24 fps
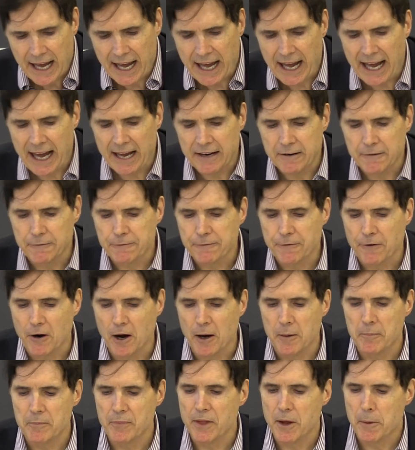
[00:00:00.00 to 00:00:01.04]
and
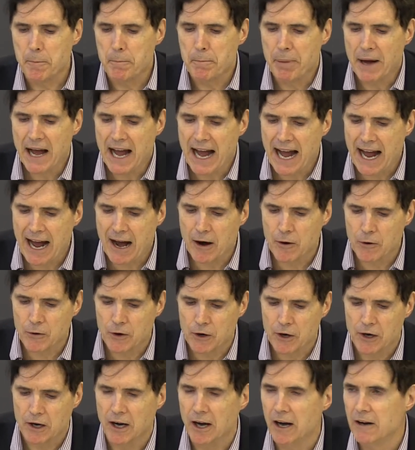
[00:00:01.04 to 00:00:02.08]
from the
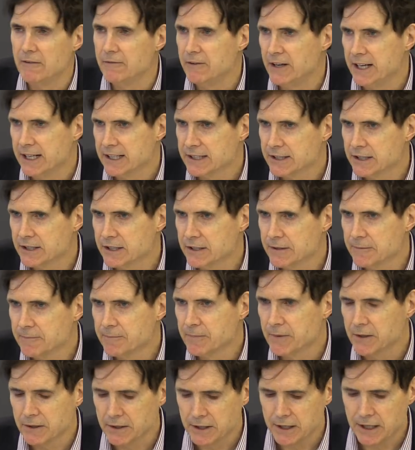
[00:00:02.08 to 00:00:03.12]
power of it.
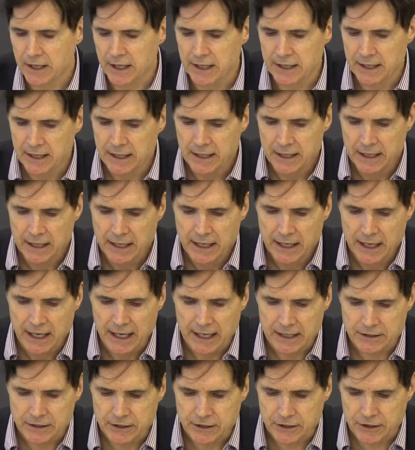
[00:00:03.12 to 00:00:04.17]
Okay?
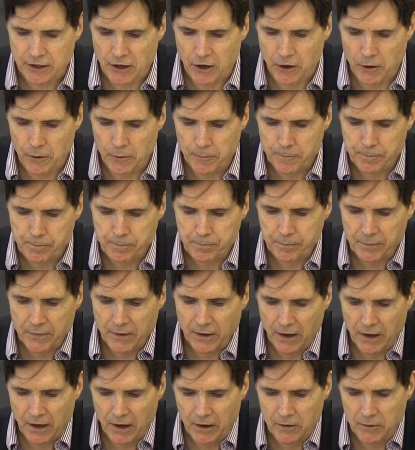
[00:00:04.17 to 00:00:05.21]
And so
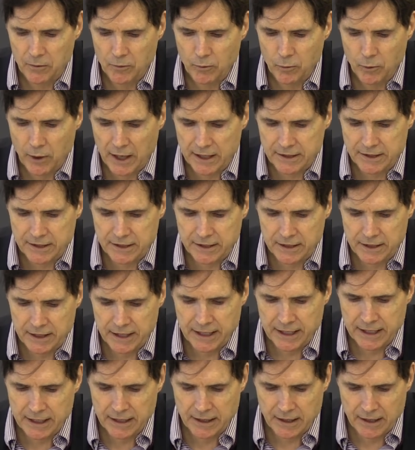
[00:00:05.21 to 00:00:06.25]
uh,
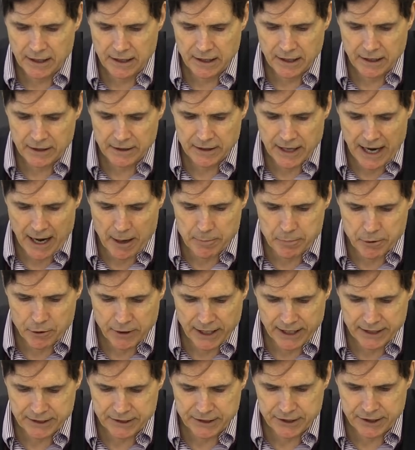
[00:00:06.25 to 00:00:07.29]
Wesley uh,
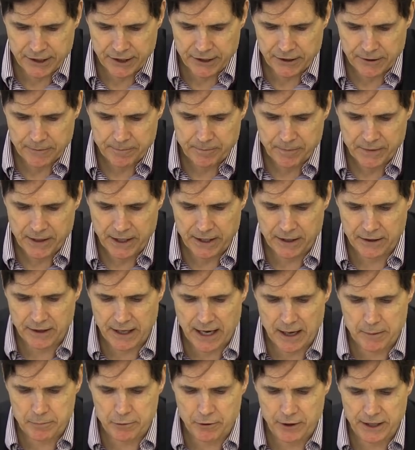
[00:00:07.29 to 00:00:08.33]
elaborates here. He
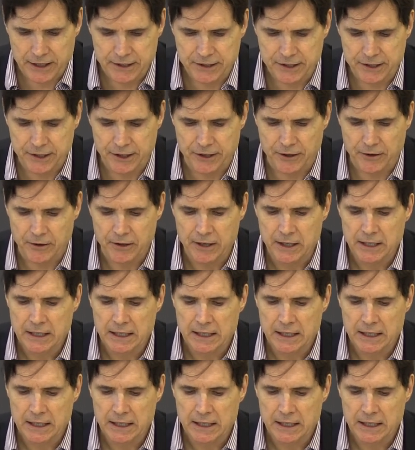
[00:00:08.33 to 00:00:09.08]
elaborates here.